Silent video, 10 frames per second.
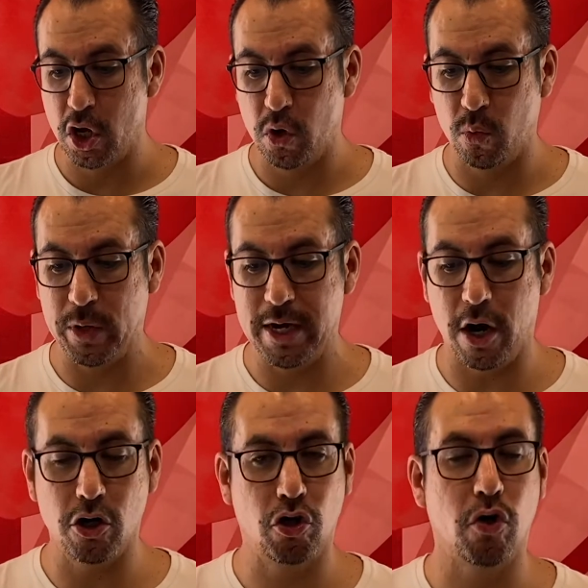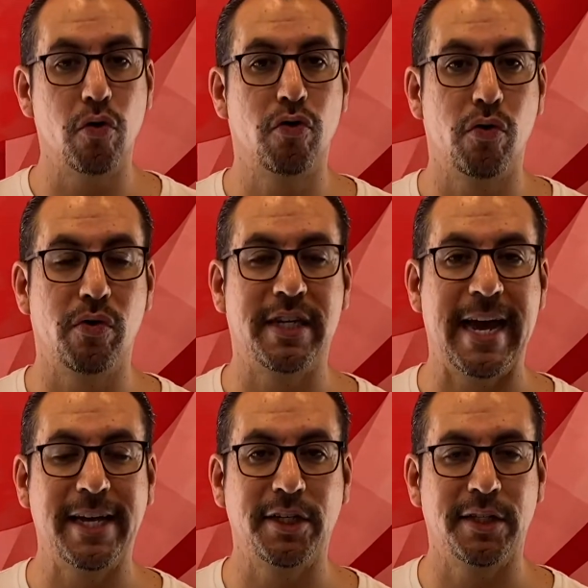We are told to
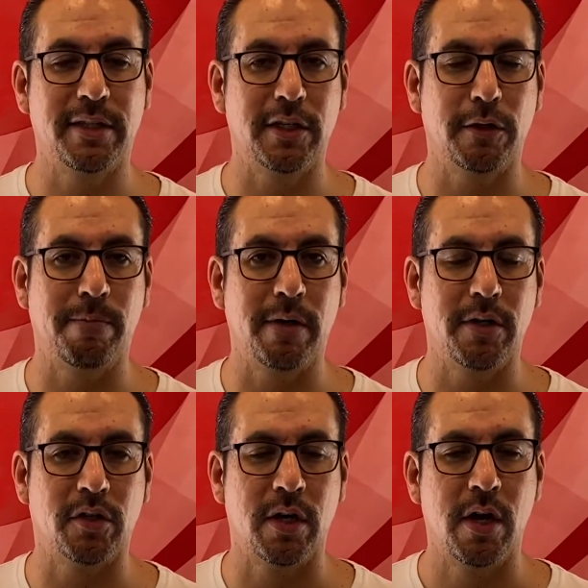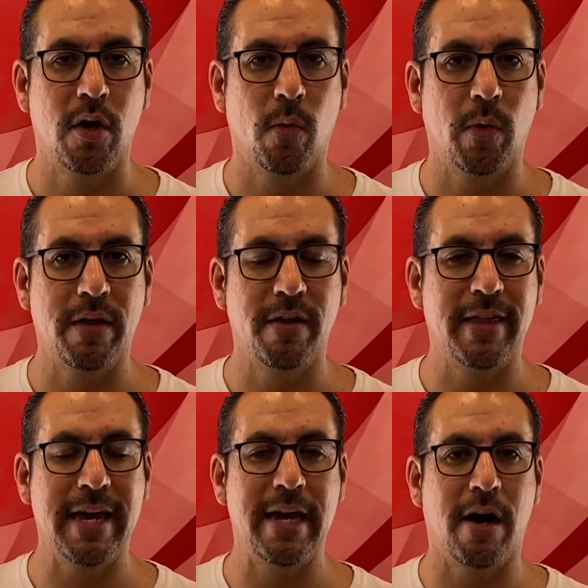test the spirits whether
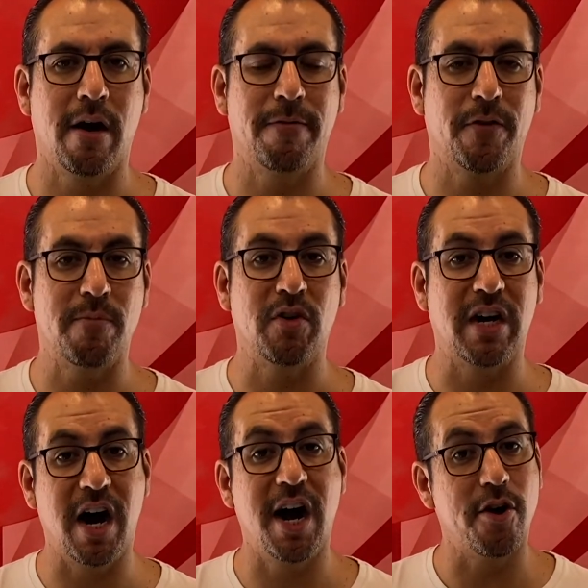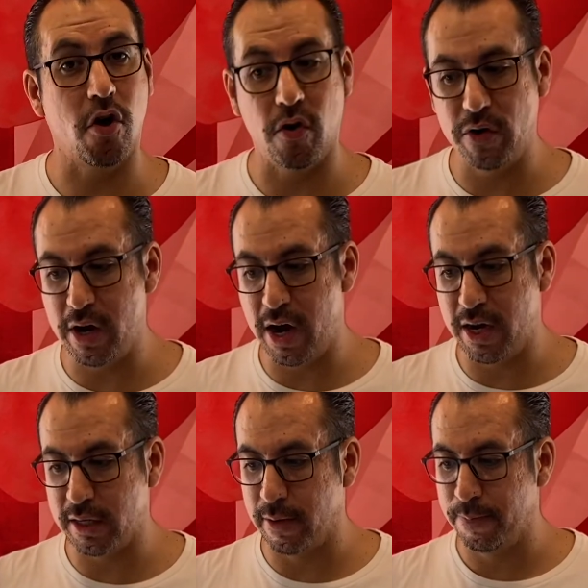they are from God or not.